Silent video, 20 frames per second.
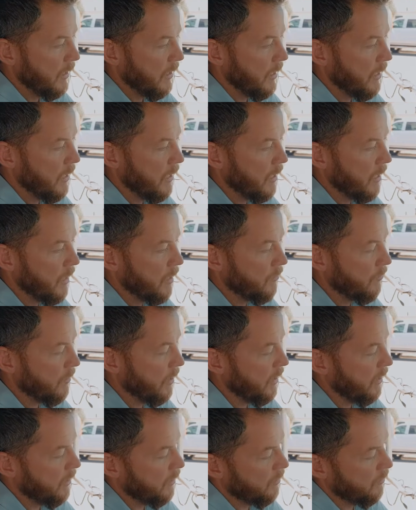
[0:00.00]
and
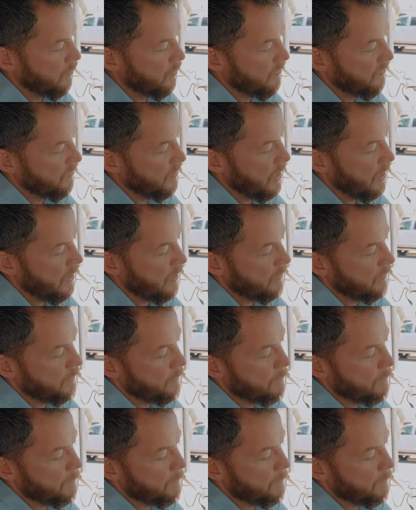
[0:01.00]
right here we've got